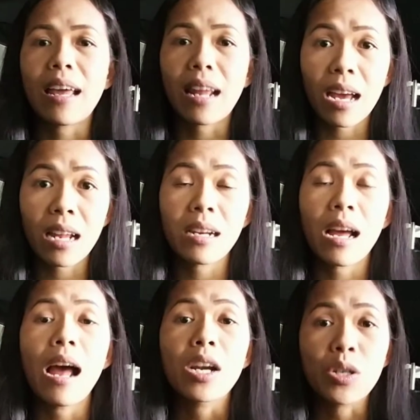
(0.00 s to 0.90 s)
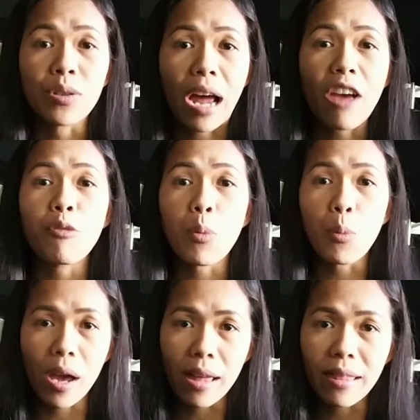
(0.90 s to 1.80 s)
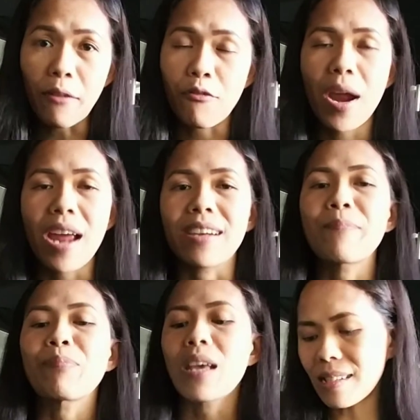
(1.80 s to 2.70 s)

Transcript: and I can drive with a friend.